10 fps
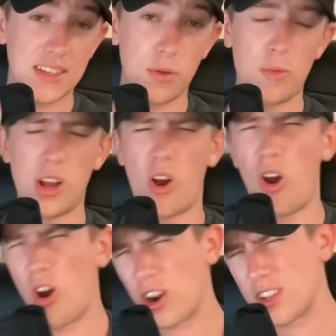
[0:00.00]
I'm going to be in
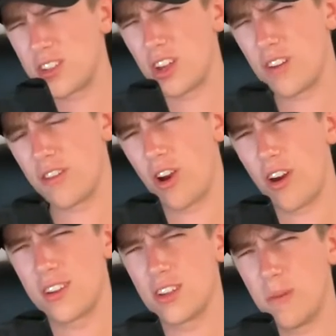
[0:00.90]
Arkansas for the
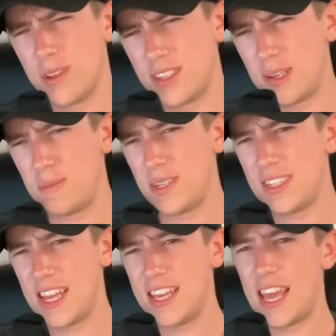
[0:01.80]
Arkansas-Mississippi
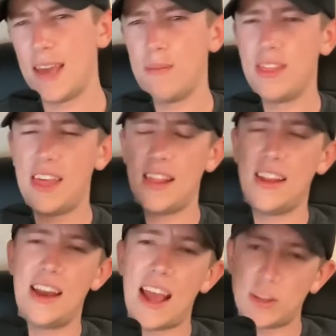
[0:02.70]
State game. Then the
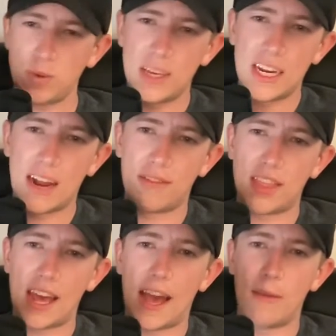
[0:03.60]
next weekend after
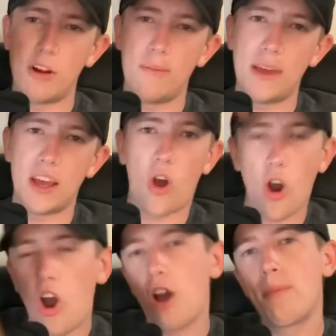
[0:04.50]
that, I'm going to be in
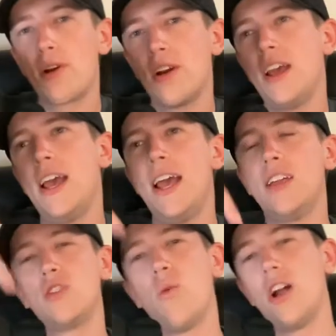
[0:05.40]
Auburn
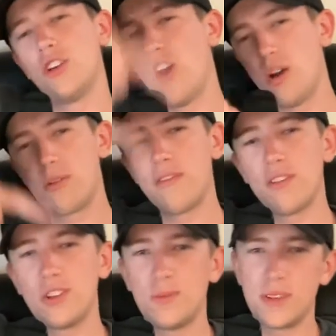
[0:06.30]
to watch Auburn
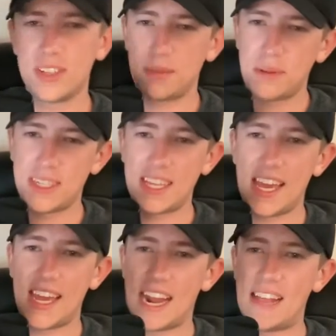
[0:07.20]
versus Mississippi
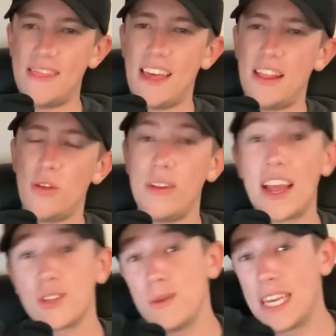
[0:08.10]
State. And then the
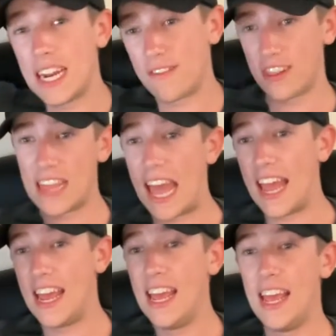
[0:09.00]
next weekend after that,